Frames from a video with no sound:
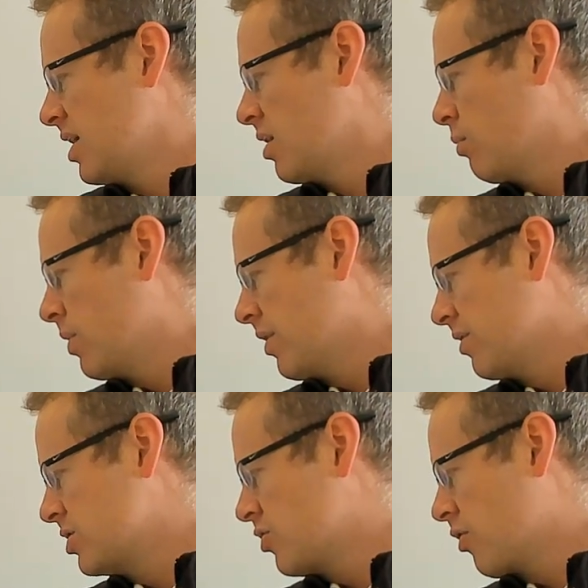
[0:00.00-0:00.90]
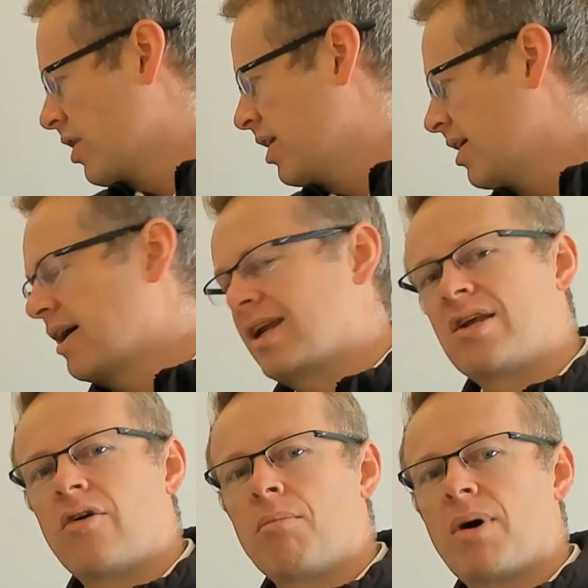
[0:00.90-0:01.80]
while the strong indicator
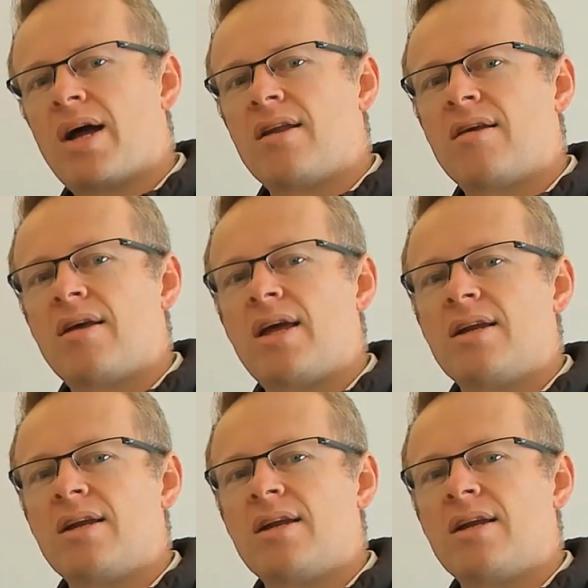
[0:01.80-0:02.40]
remained in